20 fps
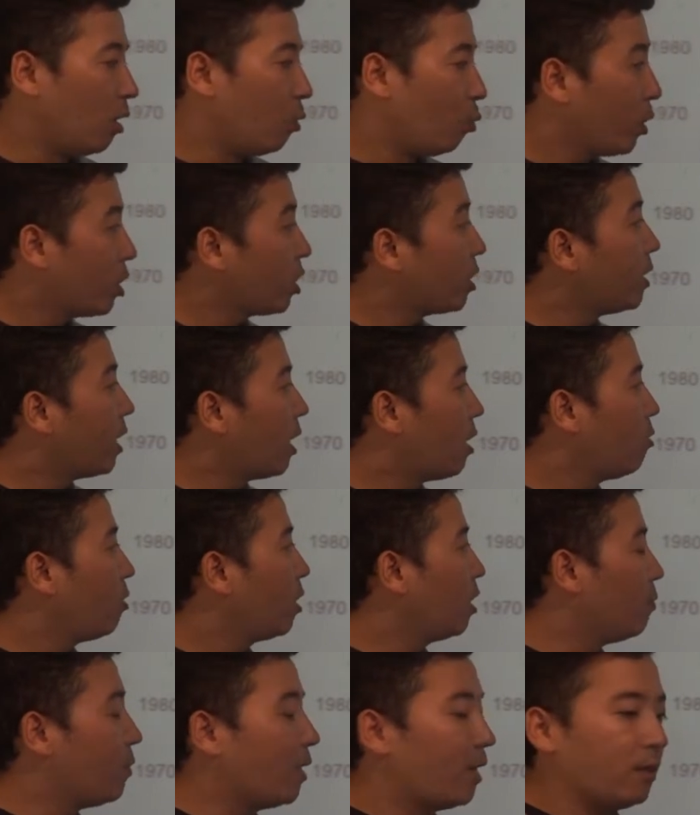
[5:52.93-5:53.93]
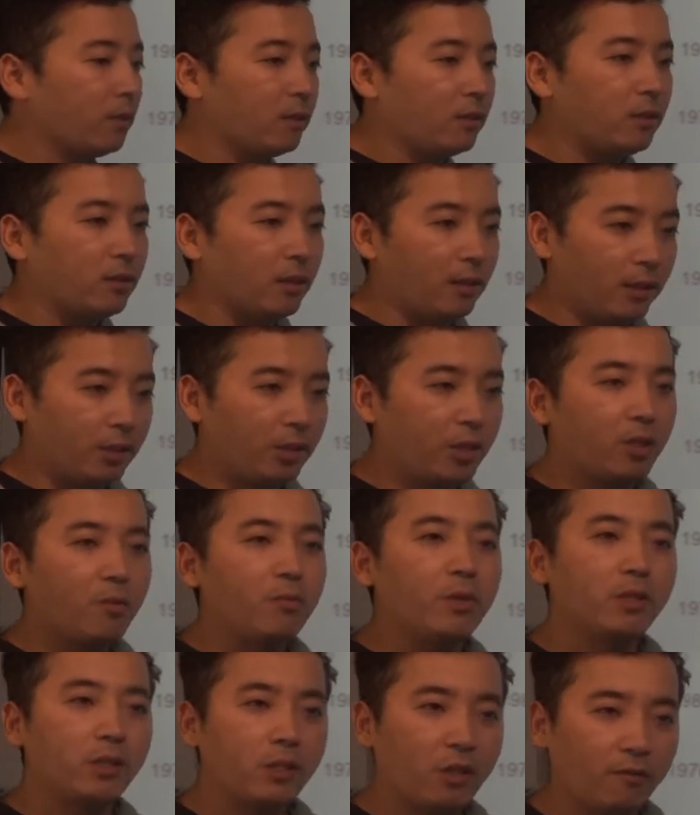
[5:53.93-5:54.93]
which now commands the
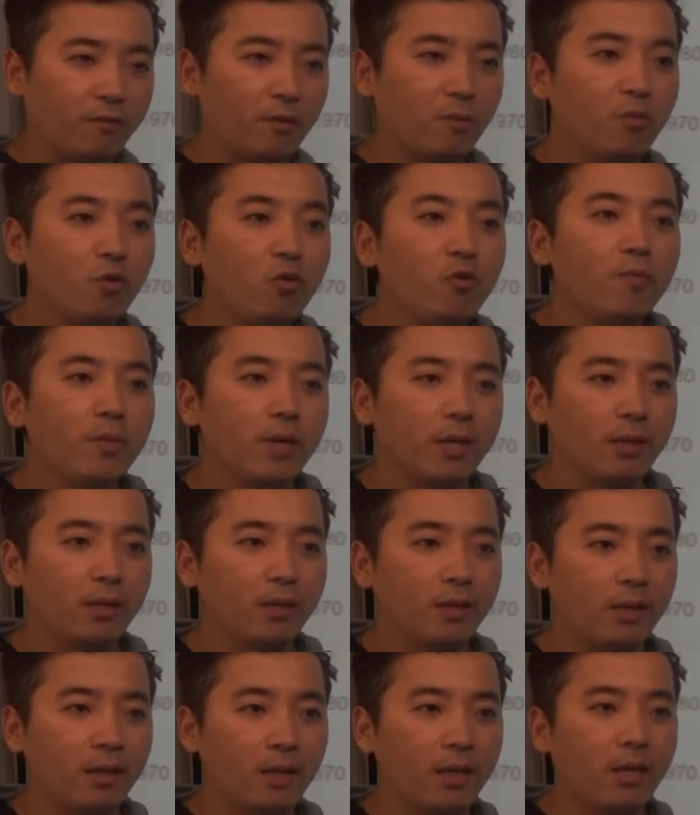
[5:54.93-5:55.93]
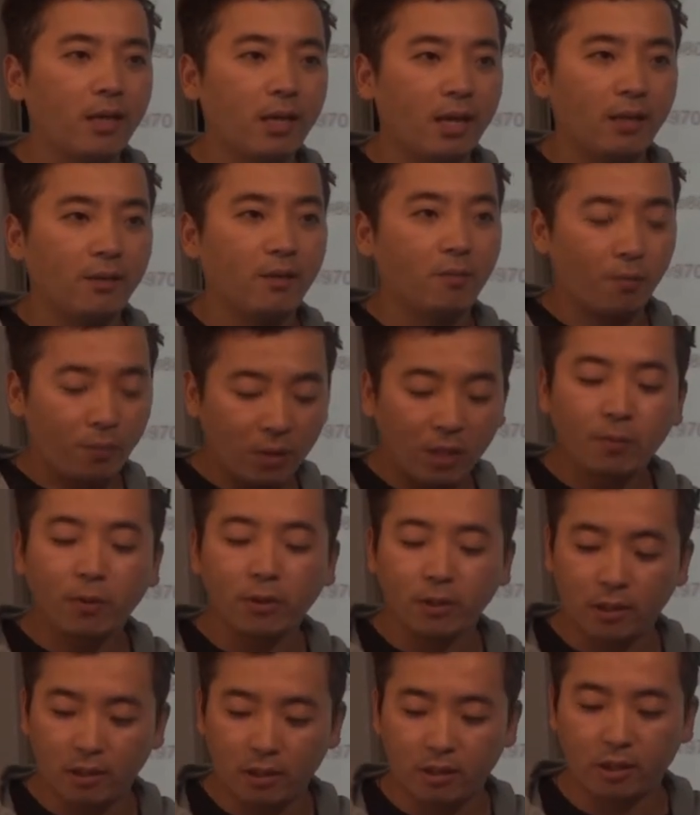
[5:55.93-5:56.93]
legitimacy of the movement and the
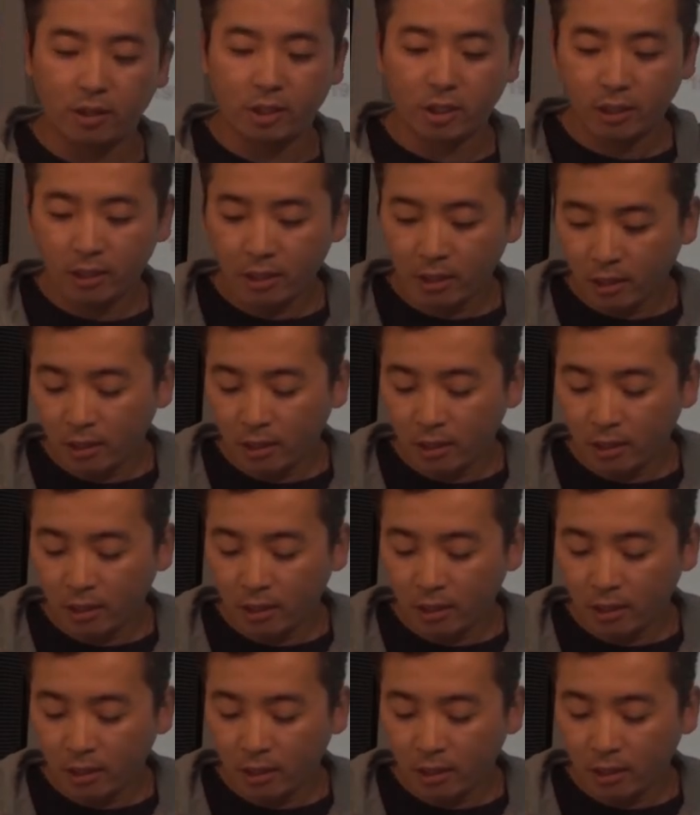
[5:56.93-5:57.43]
people in large.